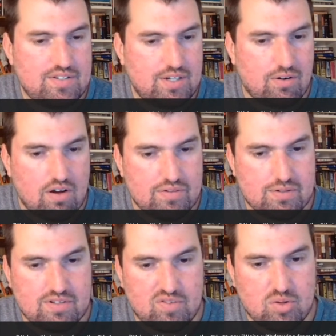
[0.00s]
senior
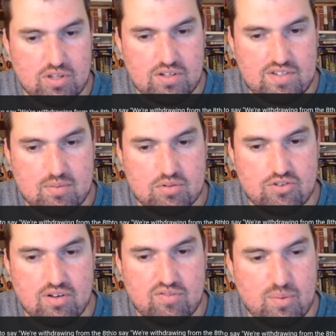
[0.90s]
officers have the ability to say we're
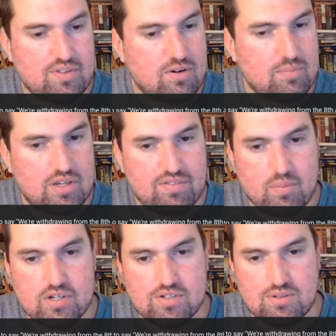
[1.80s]
drawing from 8th Army if they
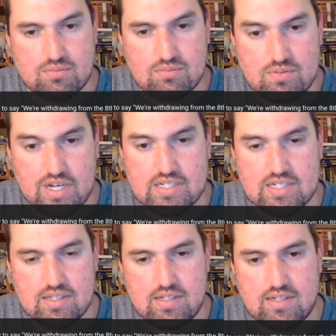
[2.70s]
wanted to?
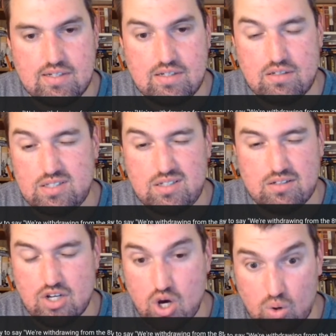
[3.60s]
Technically,
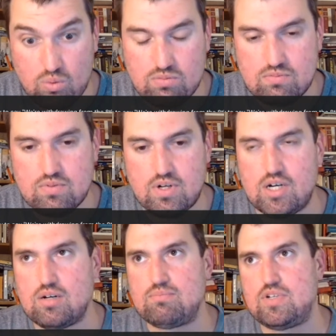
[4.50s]
no.
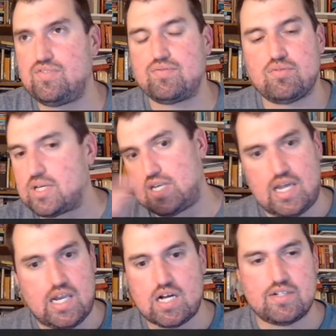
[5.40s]
Even from the
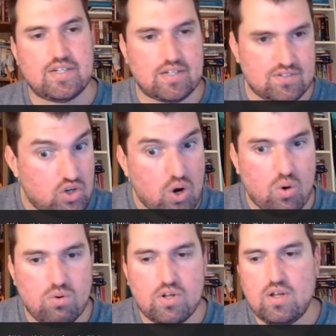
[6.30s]
Canadian context,
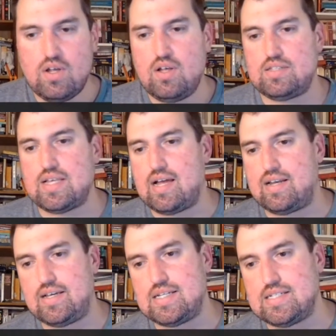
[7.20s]
no. That
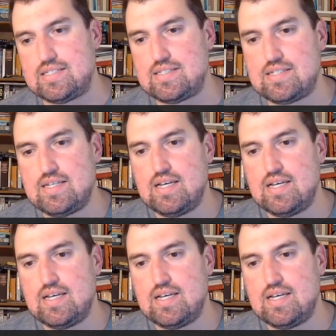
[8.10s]
is